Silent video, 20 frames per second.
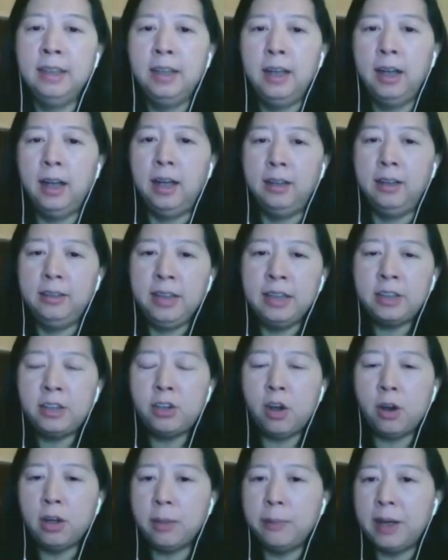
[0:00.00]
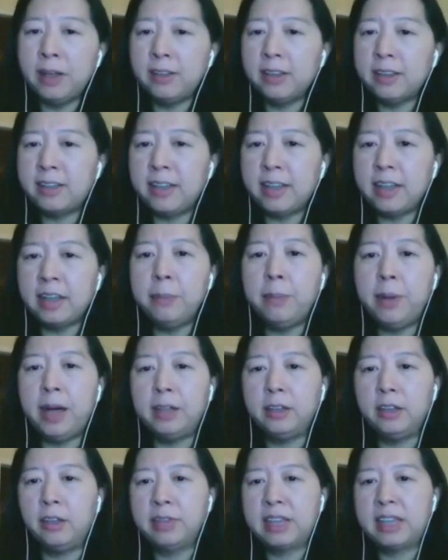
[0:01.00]
Let's talk about the second
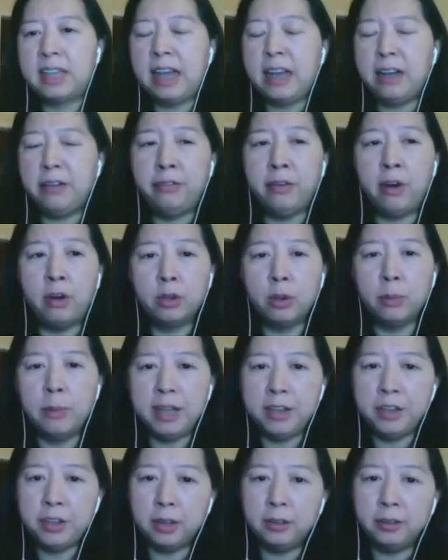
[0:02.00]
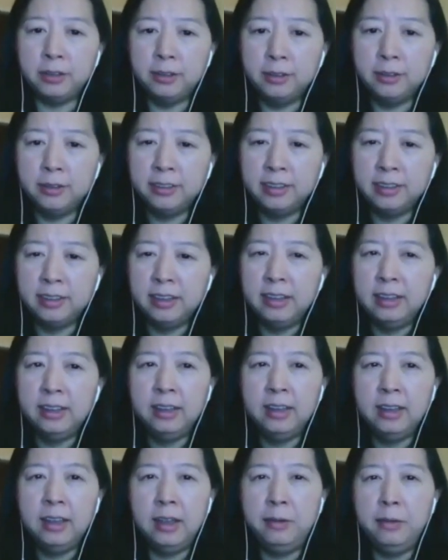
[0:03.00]
part of safe automation.
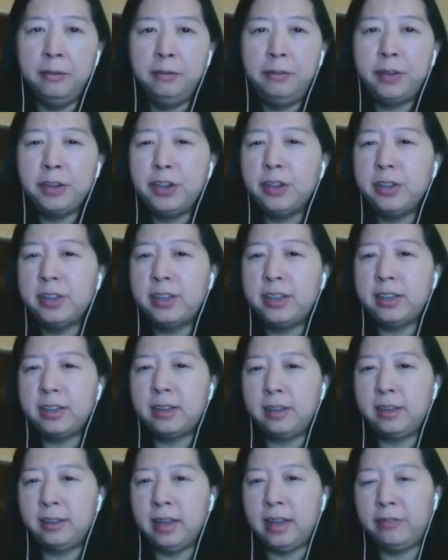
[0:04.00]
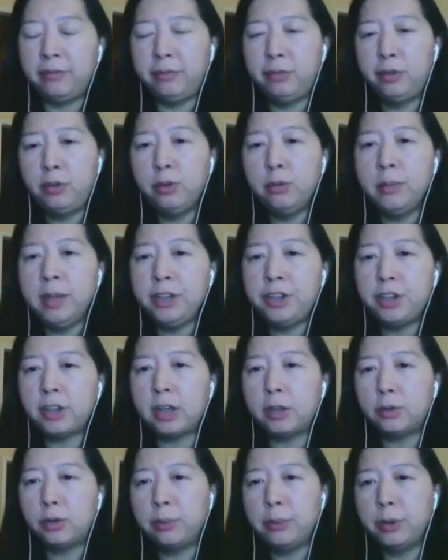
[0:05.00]
Virtual assistant have 2 major
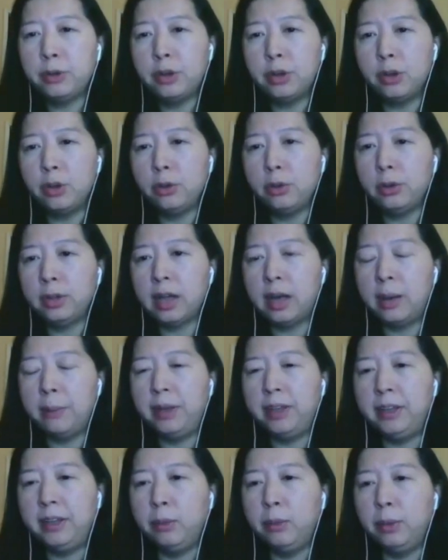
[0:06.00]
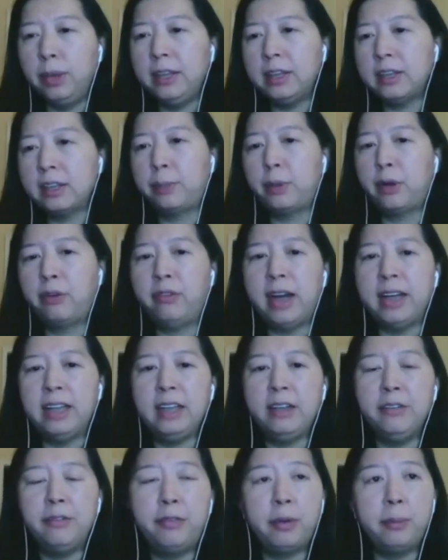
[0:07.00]
contributions to a company. One is provide
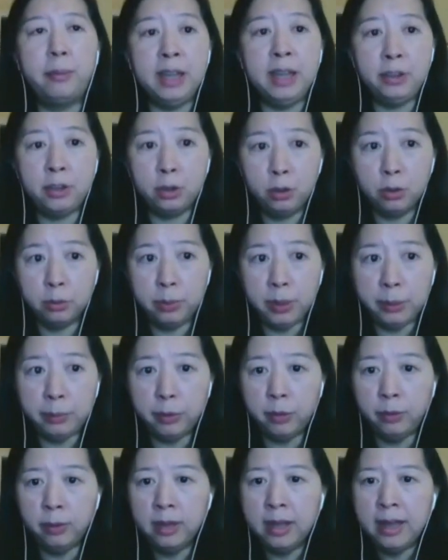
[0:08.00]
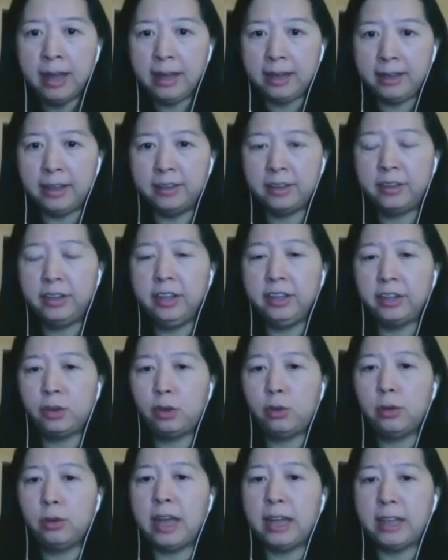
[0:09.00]
information to people, another is
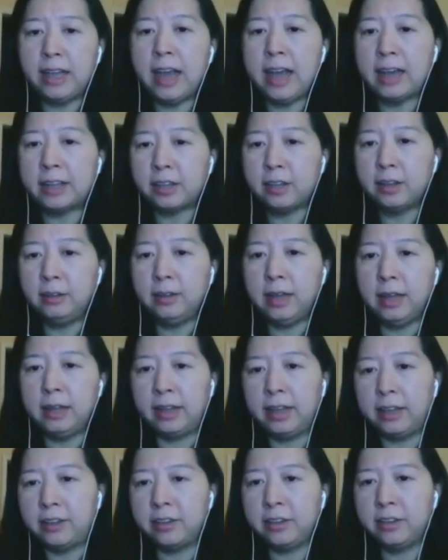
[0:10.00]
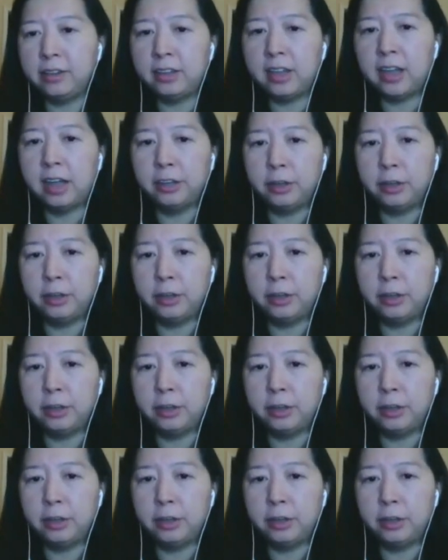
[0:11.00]
to get action and get things done